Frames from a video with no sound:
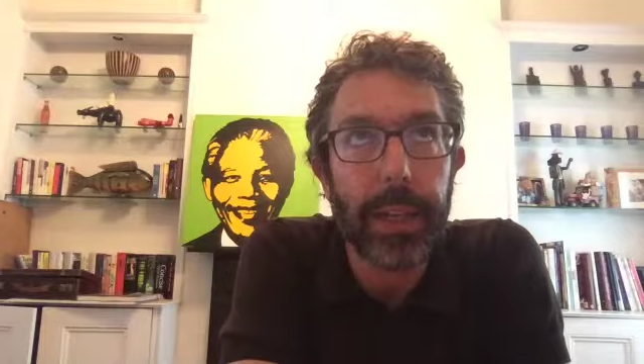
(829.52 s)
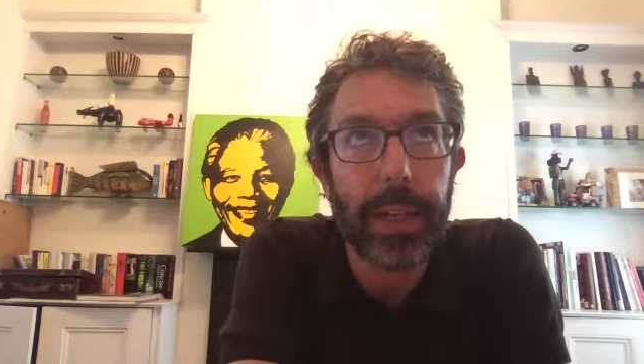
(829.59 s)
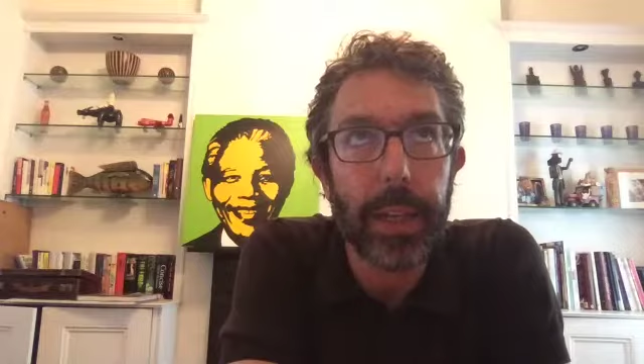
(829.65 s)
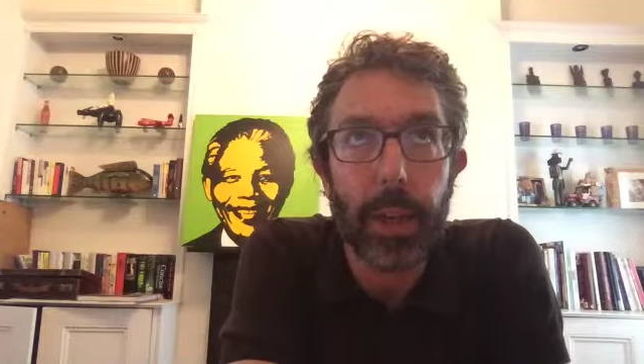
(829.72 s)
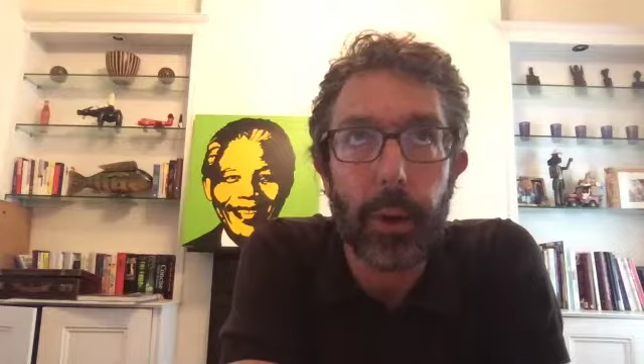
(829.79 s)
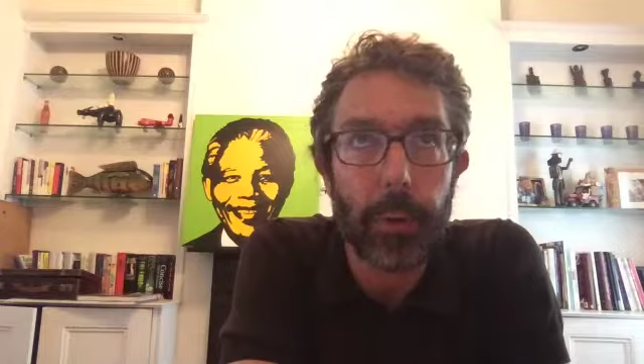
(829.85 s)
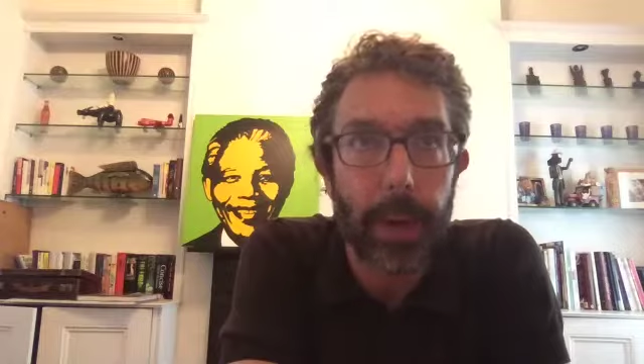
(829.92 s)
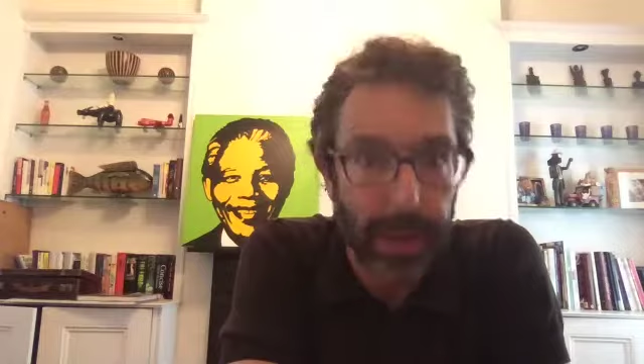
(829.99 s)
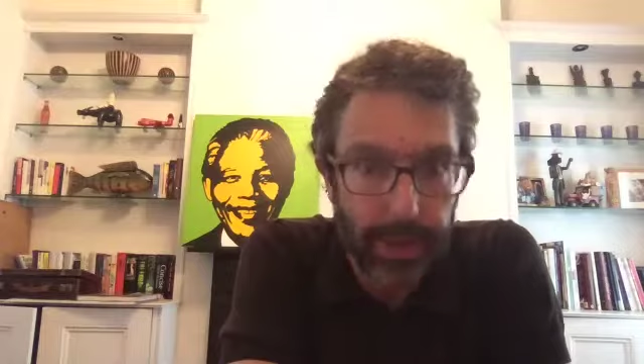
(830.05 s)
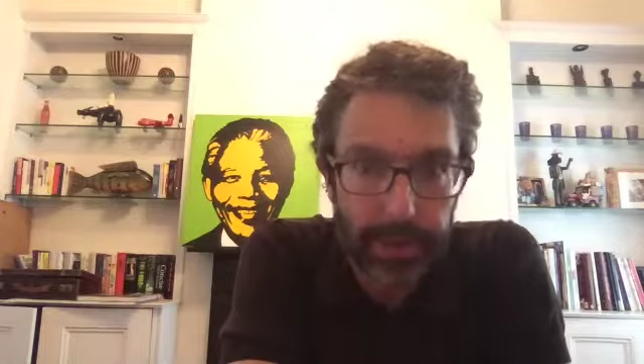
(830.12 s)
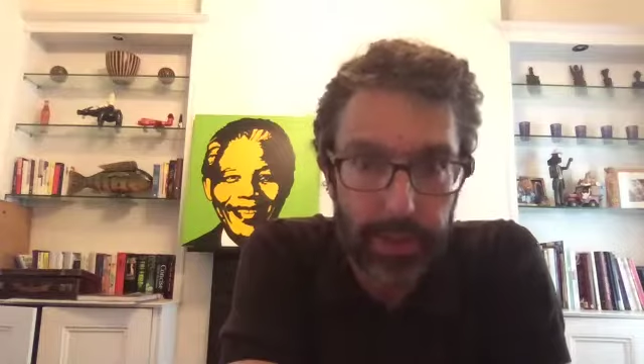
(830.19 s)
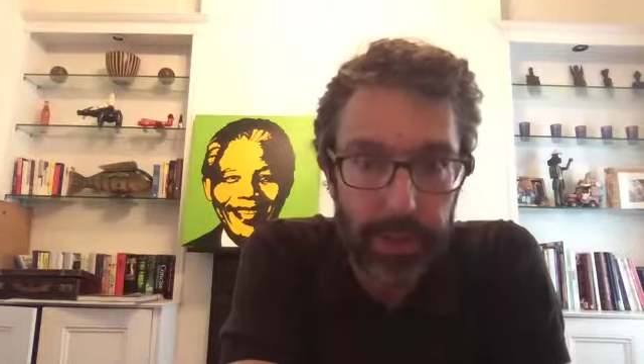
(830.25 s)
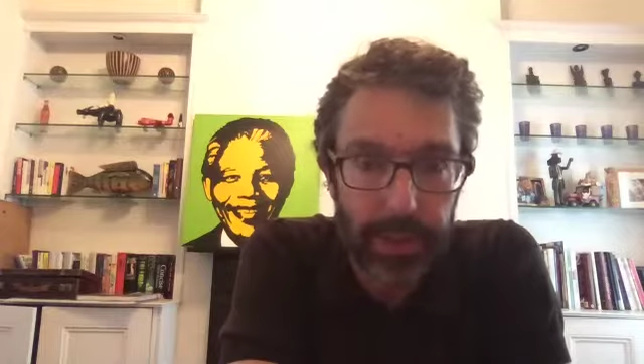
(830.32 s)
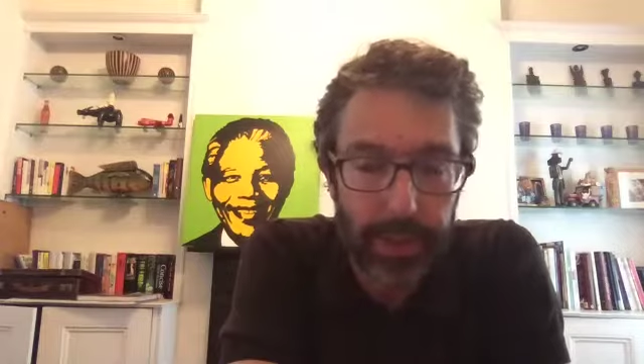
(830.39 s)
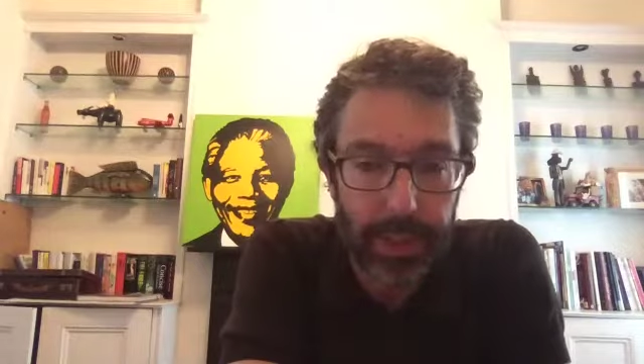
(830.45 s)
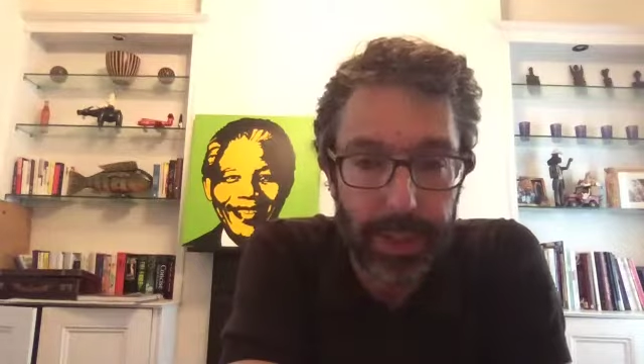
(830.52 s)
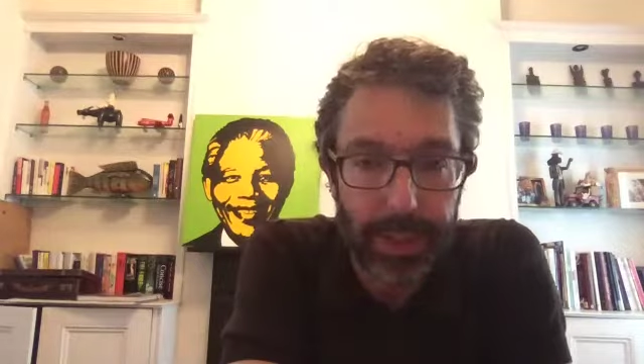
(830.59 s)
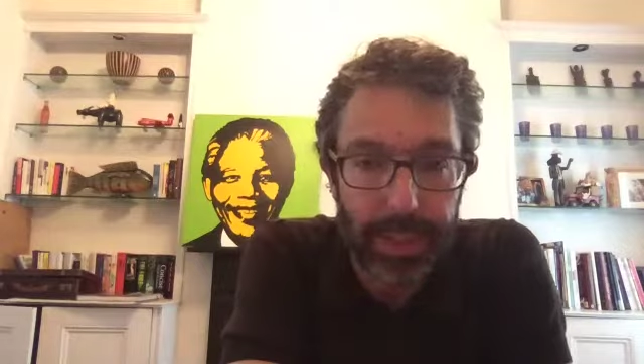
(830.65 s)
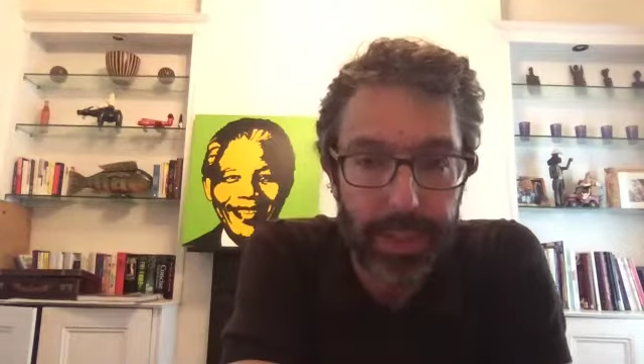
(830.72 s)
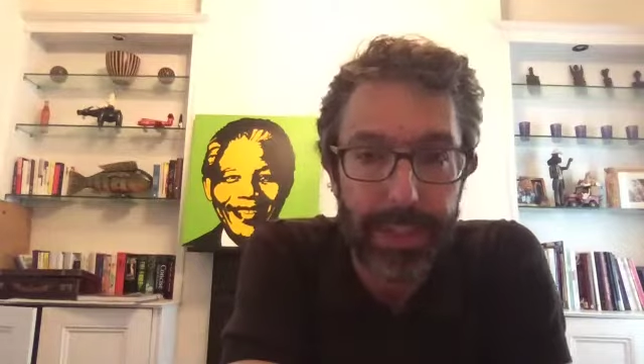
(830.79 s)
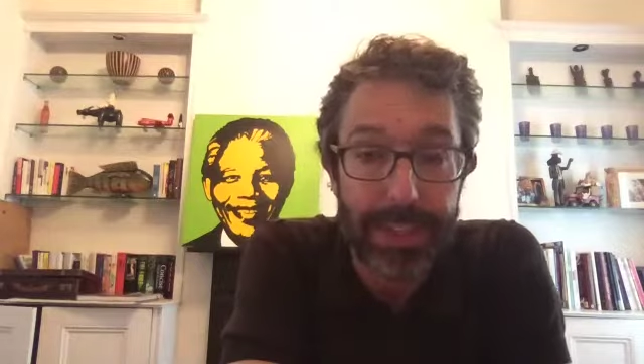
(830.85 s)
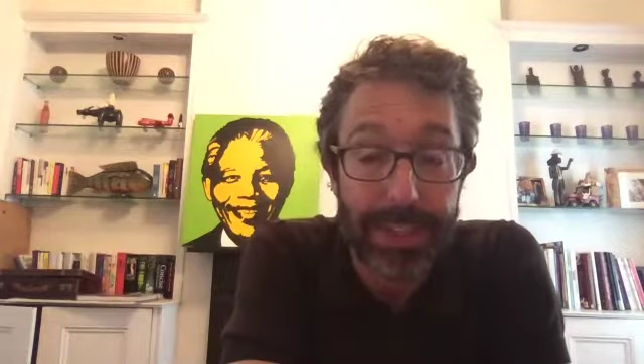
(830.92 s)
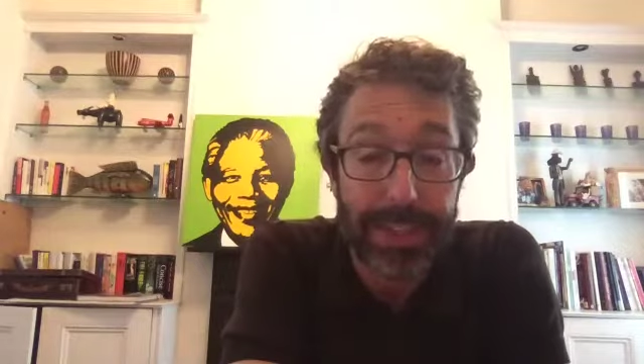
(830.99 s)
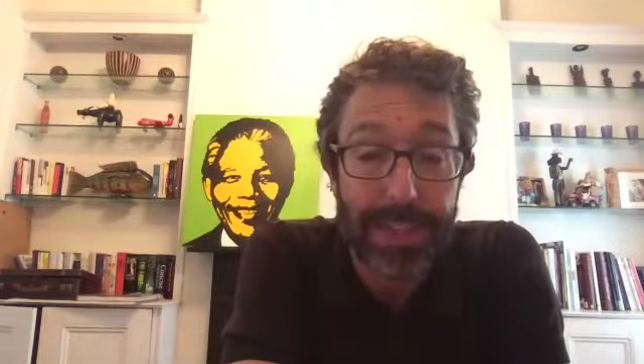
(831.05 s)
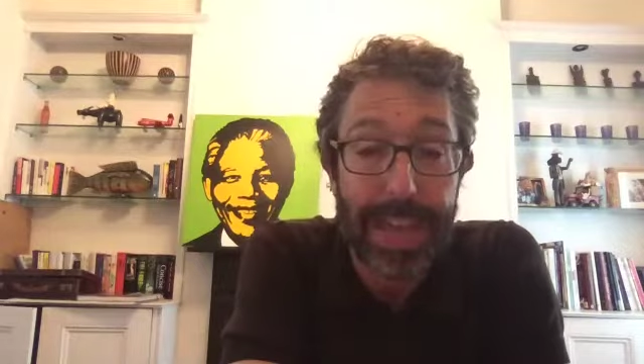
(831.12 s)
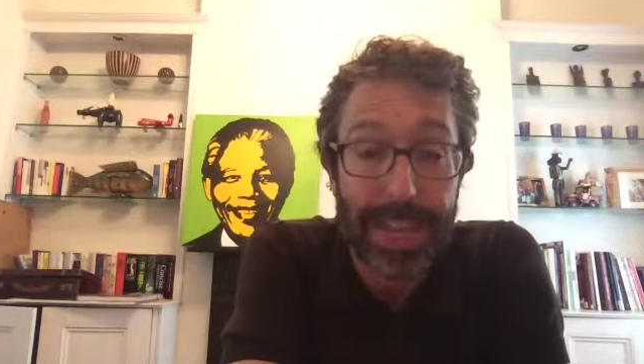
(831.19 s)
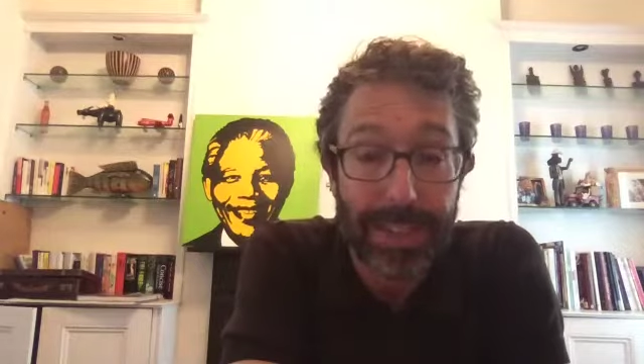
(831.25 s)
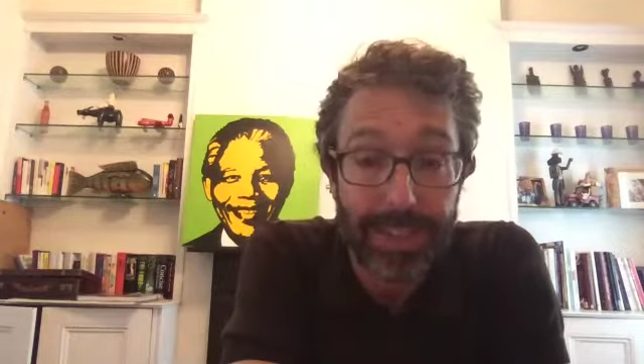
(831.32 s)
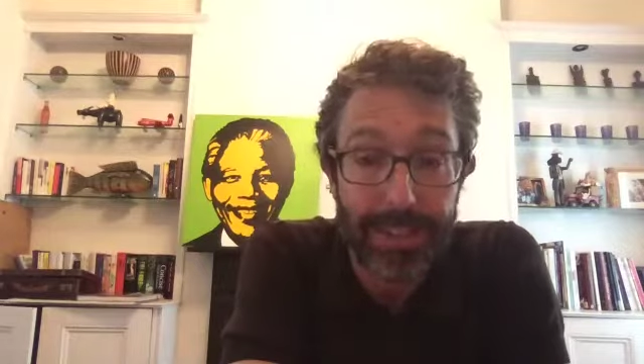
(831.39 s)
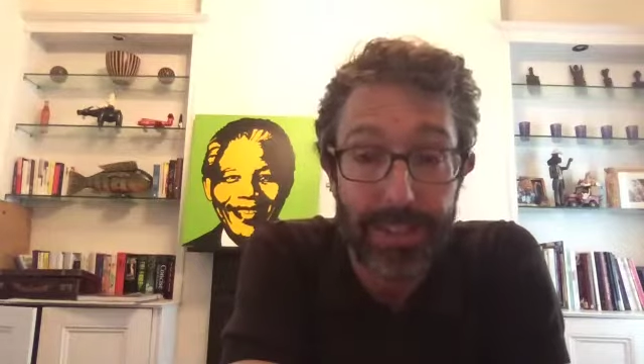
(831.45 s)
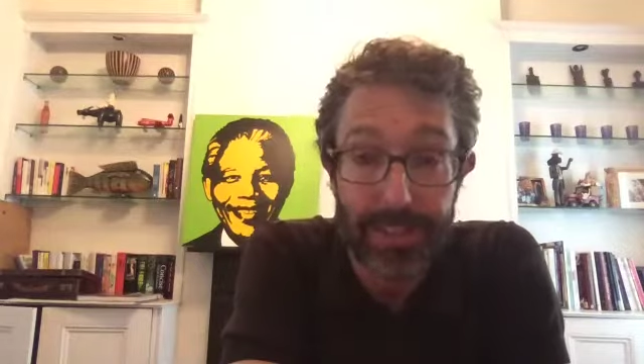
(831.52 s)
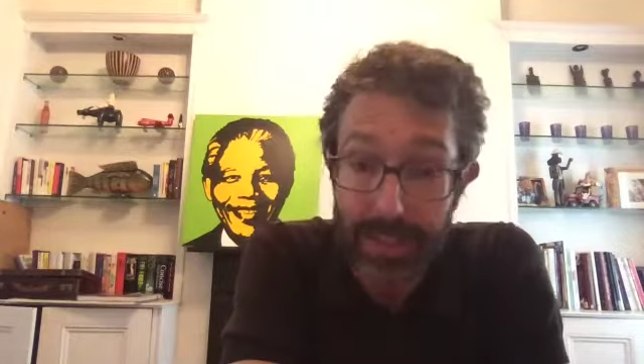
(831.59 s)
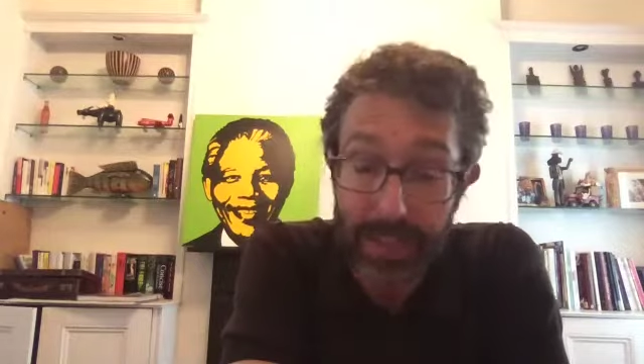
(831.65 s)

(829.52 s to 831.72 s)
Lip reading: correct in his analysis.